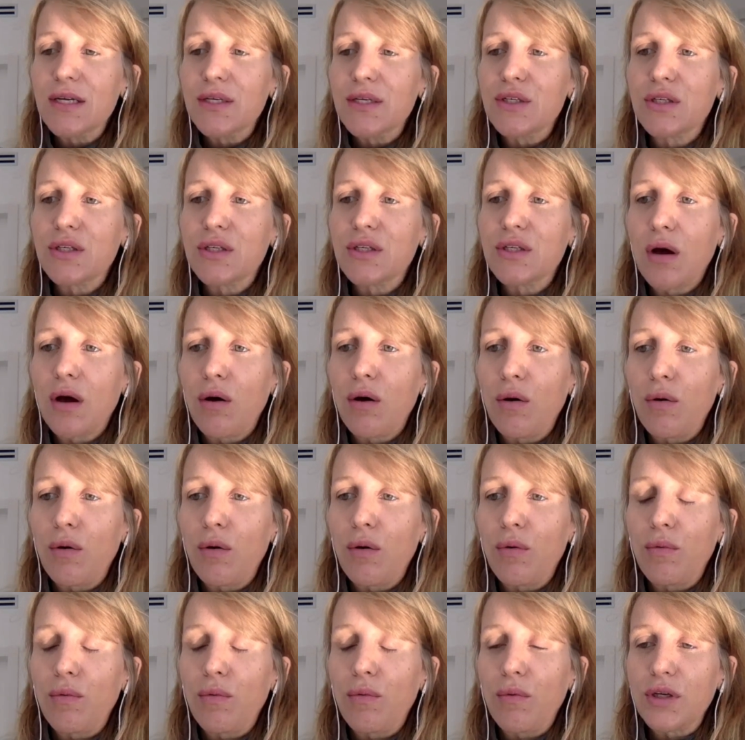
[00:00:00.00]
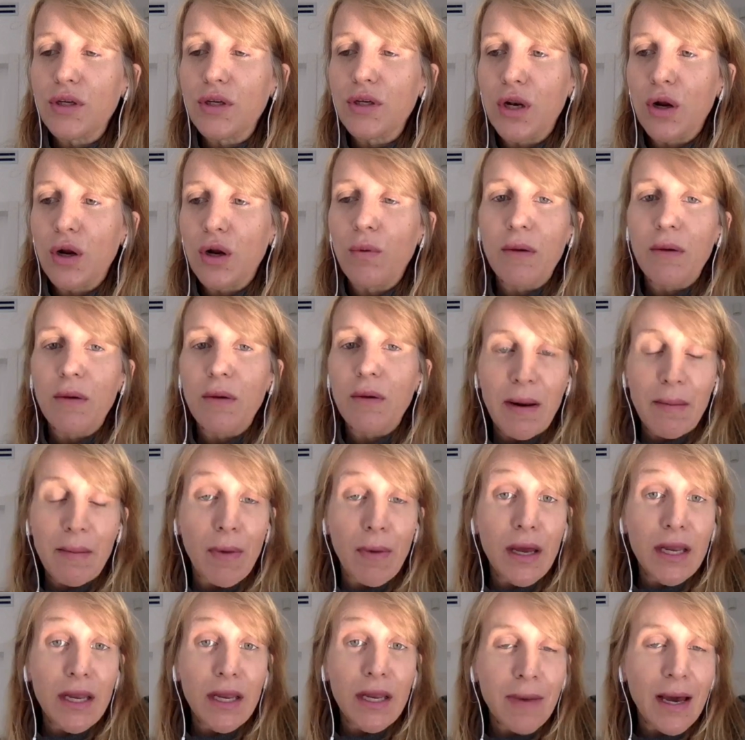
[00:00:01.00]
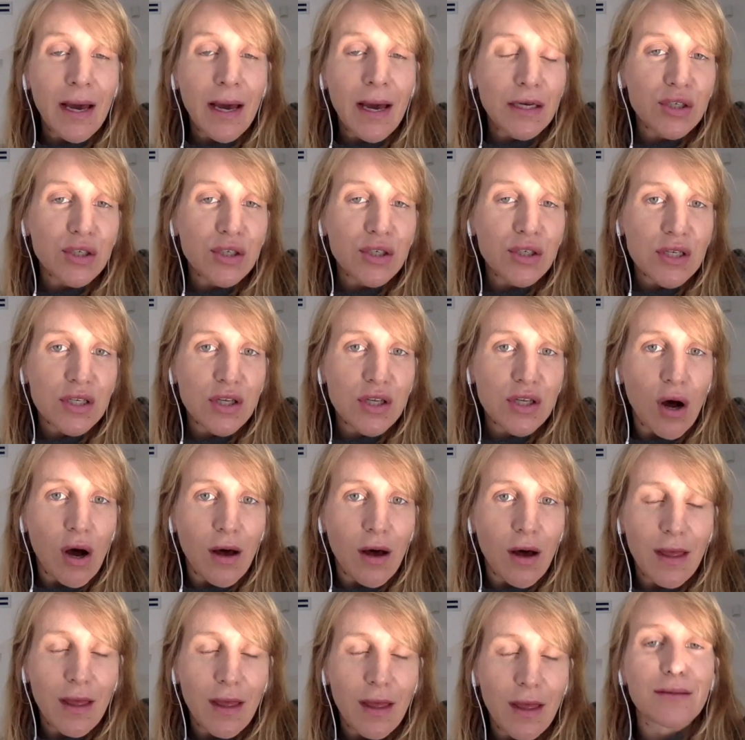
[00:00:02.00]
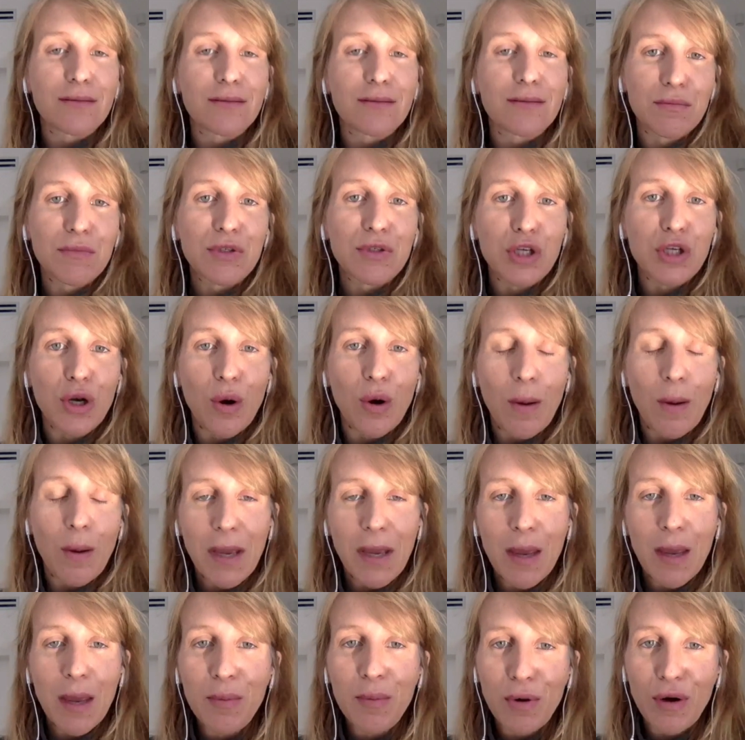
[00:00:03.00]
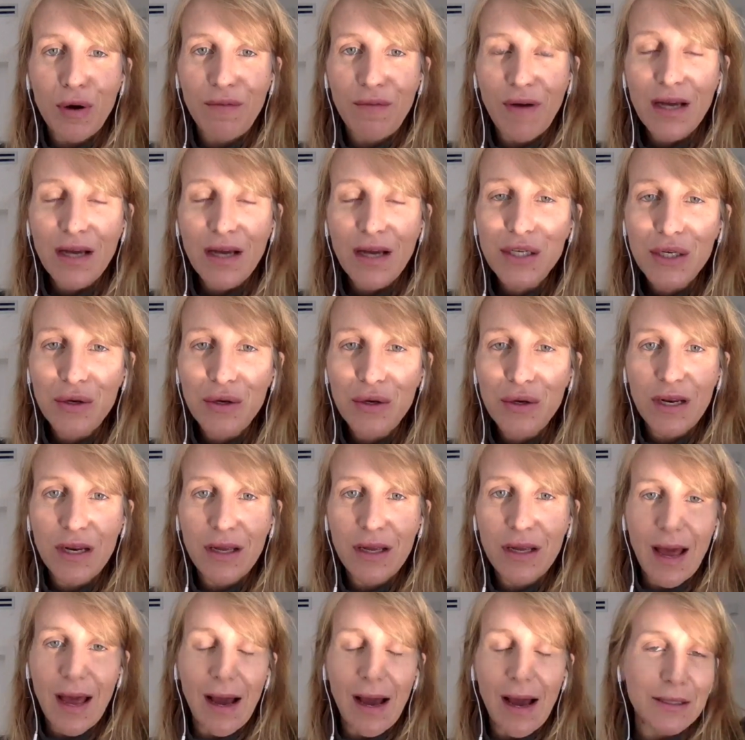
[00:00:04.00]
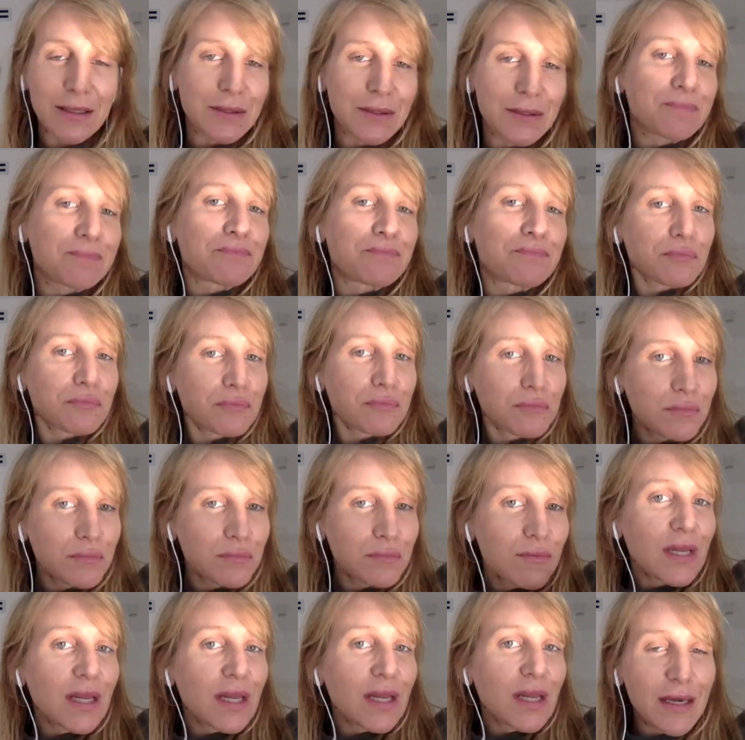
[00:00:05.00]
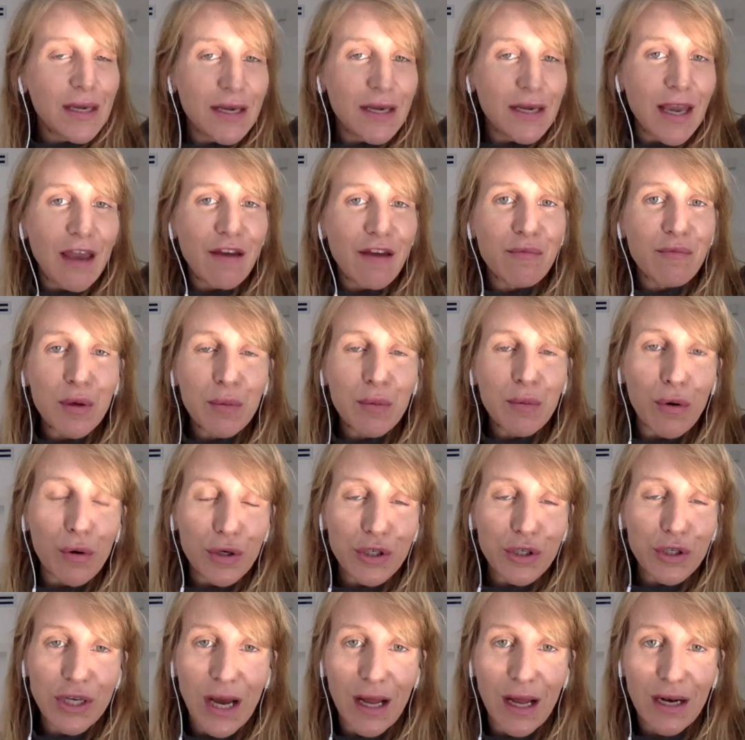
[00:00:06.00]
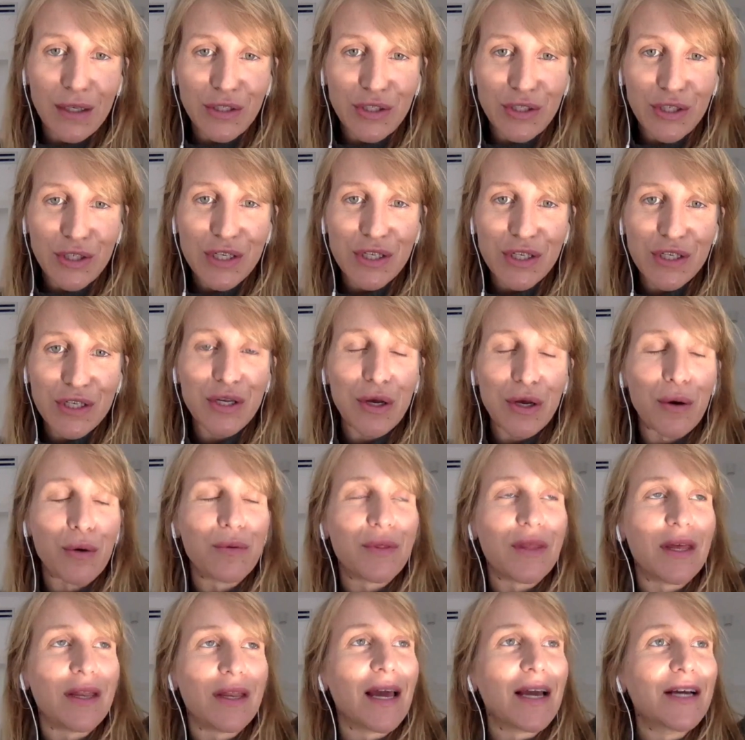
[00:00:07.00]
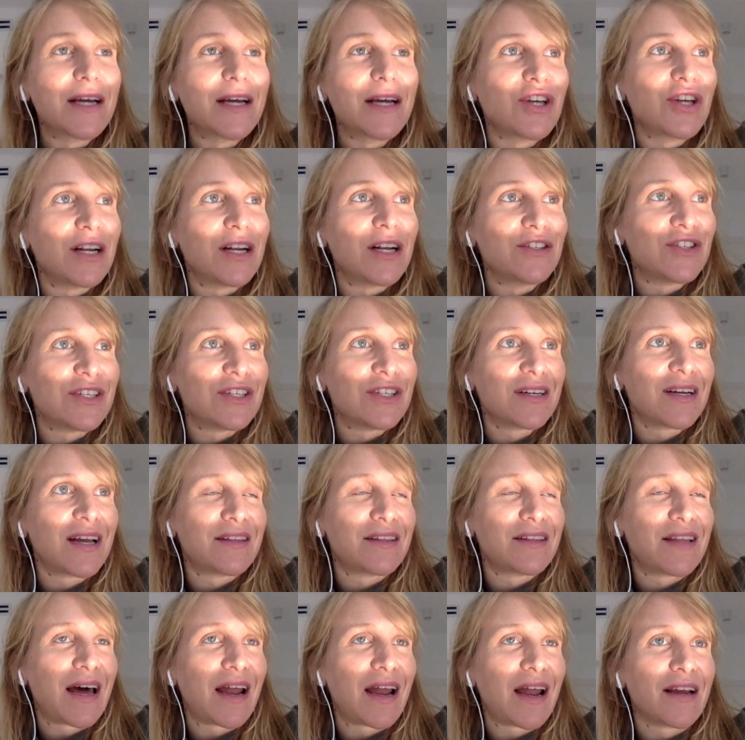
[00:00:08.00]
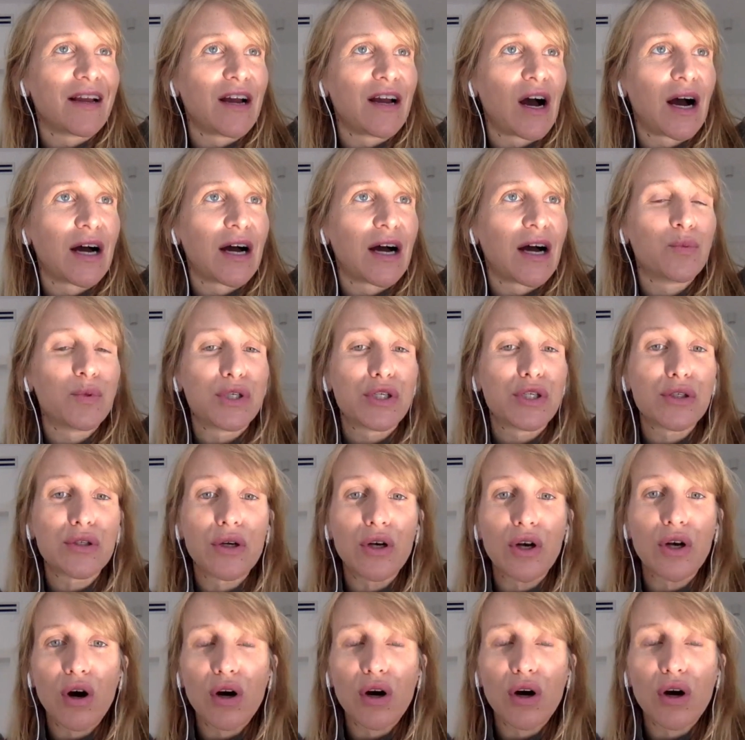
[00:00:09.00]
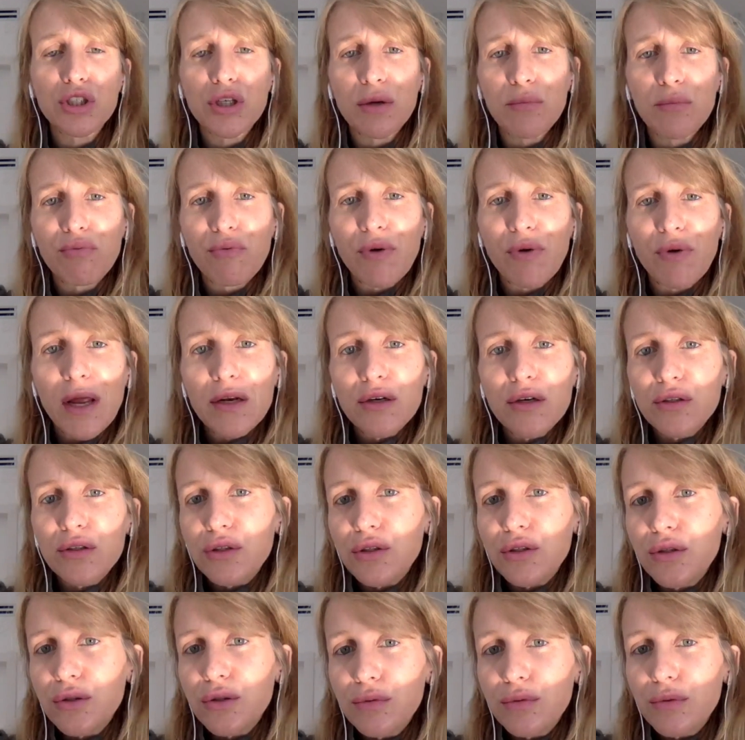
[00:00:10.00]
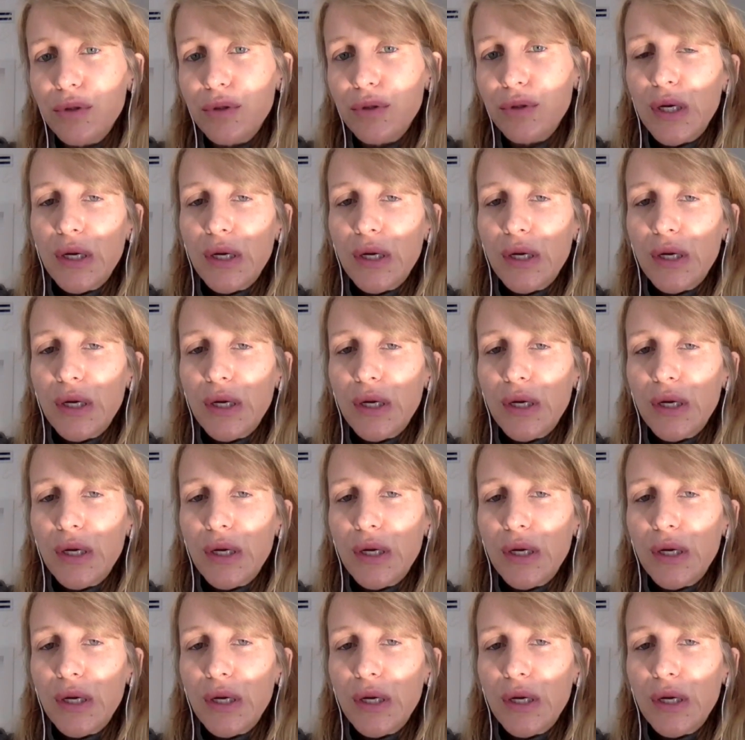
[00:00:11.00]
So, when my manager saw that, I'm capable of executing that, he gave me more challenges. So the next challenge that I got was to launch a brand new